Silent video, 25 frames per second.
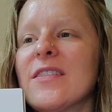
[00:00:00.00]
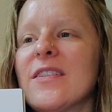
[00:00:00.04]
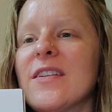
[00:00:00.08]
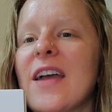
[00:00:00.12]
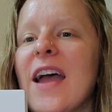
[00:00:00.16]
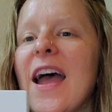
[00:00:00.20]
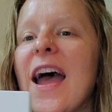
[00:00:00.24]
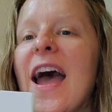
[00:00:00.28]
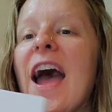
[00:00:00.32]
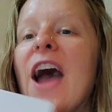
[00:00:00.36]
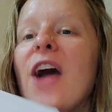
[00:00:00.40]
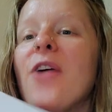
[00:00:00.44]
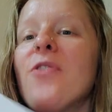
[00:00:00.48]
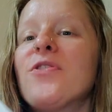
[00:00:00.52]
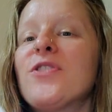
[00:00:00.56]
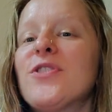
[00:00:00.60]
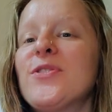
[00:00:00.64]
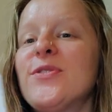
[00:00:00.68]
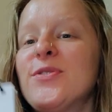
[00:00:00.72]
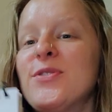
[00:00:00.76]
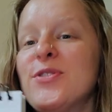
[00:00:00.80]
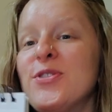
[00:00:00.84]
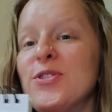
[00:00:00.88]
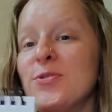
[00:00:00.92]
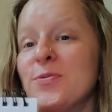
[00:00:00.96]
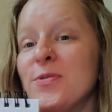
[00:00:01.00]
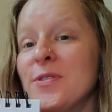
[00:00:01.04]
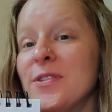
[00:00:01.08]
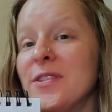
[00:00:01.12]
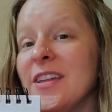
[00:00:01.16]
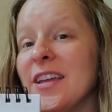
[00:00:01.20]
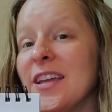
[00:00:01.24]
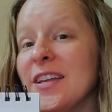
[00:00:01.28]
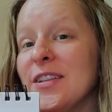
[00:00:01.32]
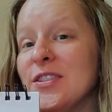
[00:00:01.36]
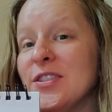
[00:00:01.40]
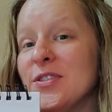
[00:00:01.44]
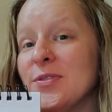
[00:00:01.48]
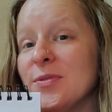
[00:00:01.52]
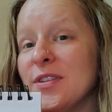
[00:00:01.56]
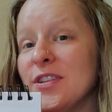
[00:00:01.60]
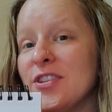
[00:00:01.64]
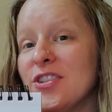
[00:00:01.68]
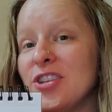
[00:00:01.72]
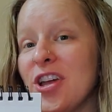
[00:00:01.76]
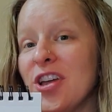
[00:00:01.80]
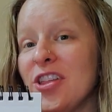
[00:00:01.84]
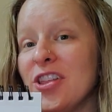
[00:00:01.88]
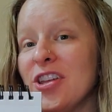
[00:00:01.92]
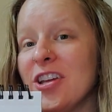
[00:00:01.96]
how these two relate to
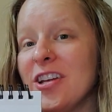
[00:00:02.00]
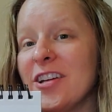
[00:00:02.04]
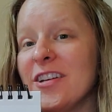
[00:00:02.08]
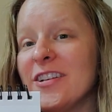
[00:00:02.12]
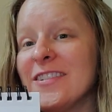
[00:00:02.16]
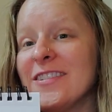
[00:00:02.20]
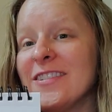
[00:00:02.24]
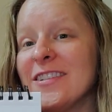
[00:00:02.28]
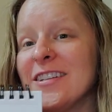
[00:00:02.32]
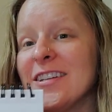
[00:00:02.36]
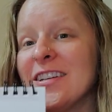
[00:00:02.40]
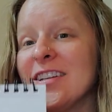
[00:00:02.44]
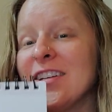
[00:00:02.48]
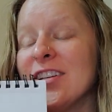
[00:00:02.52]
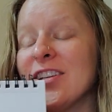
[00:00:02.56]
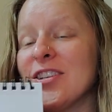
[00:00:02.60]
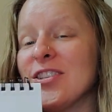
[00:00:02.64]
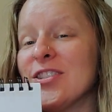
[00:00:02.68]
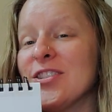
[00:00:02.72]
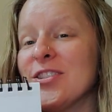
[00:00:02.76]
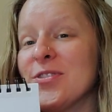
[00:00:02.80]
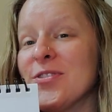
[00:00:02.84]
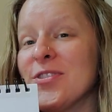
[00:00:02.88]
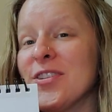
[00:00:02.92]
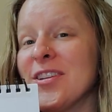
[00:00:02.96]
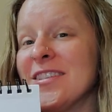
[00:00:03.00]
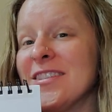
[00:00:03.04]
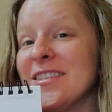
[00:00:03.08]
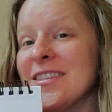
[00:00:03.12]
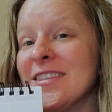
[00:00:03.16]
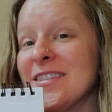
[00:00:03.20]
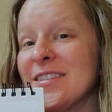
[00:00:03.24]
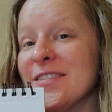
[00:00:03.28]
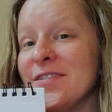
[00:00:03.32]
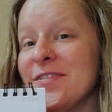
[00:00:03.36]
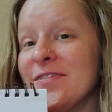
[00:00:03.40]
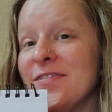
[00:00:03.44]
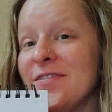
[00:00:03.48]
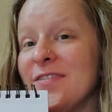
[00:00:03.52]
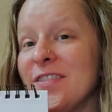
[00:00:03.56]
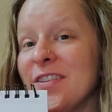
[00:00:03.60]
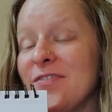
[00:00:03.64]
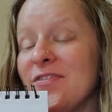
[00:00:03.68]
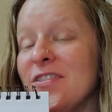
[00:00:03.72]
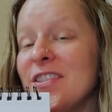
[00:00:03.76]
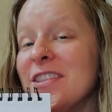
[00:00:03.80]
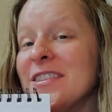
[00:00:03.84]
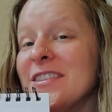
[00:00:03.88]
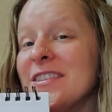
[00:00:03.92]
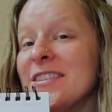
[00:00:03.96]
each other. So if
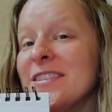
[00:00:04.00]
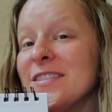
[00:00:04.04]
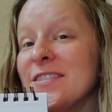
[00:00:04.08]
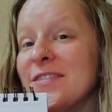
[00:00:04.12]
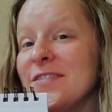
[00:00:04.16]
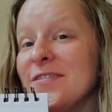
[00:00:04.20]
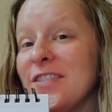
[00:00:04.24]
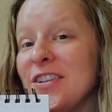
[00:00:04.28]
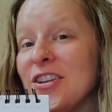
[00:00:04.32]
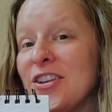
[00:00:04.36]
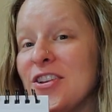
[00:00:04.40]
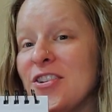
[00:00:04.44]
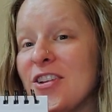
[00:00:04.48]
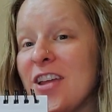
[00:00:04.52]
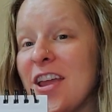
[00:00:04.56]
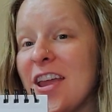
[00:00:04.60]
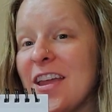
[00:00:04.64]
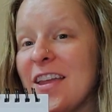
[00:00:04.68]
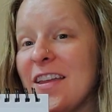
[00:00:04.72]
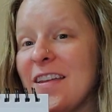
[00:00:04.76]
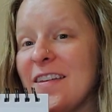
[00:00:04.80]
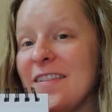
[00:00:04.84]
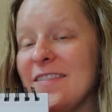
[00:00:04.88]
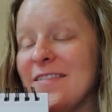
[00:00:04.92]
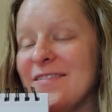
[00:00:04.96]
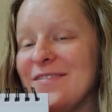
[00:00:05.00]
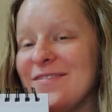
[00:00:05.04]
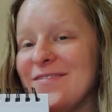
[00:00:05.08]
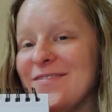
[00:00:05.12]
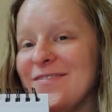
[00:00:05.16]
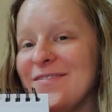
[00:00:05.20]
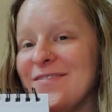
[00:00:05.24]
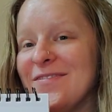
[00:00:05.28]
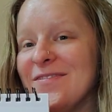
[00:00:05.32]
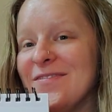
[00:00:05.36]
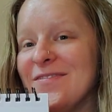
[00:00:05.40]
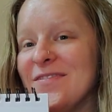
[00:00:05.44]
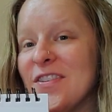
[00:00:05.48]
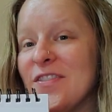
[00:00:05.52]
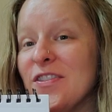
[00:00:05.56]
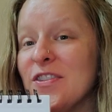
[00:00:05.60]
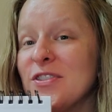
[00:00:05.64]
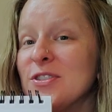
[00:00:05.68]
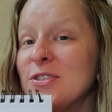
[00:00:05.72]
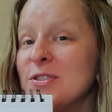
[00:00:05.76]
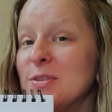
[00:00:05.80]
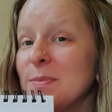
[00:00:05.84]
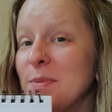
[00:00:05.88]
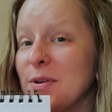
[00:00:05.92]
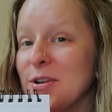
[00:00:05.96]
this is a figure 8,
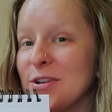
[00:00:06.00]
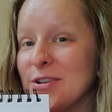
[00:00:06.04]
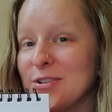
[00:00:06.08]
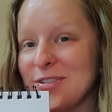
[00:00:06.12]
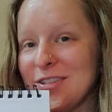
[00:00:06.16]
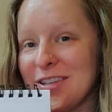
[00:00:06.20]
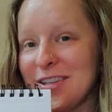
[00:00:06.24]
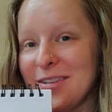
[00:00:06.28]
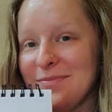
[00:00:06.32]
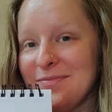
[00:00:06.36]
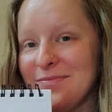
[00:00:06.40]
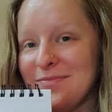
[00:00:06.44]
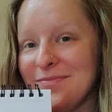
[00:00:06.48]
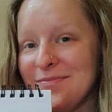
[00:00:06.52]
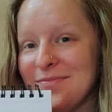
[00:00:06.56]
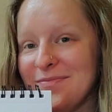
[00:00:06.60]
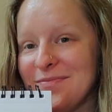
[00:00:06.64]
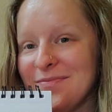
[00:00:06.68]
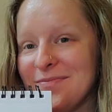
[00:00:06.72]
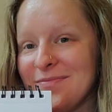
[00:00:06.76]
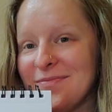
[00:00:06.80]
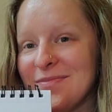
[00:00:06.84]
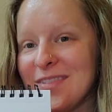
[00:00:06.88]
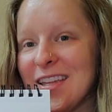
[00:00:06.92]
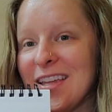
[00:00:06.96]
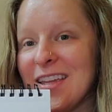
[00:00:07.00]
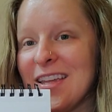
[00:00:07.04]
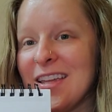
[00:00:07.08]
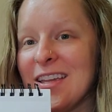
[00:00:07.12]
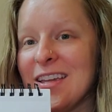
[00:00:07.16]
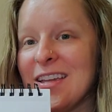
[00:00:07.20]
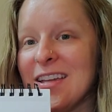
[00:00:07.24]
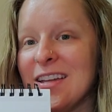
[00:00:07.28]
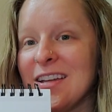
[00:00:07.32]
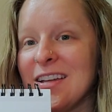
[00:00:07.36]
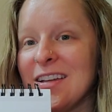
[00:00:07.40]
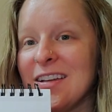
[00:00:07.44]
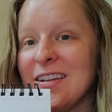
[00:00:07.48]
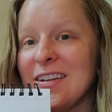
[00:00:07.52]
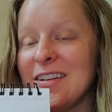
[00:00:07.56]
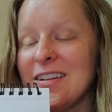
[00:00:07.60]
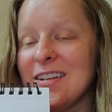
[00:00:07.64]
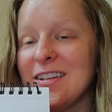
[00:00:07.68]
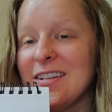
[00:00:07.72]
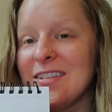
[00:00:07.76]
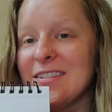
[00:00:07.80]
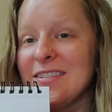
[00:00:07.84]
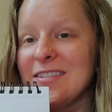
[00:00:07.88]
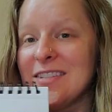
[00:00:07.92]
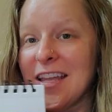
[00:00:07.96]
this is a person
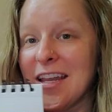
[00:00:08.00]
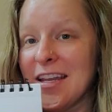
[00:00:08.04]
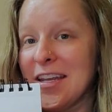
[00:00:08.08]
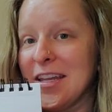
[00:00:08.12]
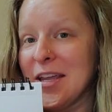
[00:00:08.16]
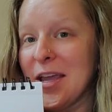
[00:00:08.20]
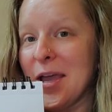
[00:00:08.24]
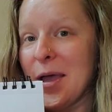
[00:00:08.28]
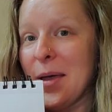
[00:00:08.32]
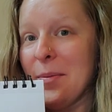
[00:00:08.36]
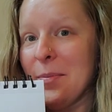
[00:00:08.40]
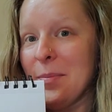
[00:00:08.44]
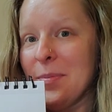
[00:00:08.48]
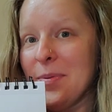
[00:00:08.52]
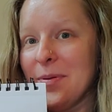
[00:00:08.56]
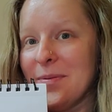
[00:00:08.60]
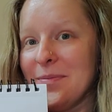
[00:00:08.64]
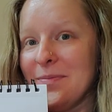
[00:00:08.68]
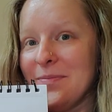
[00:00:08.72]
standing up.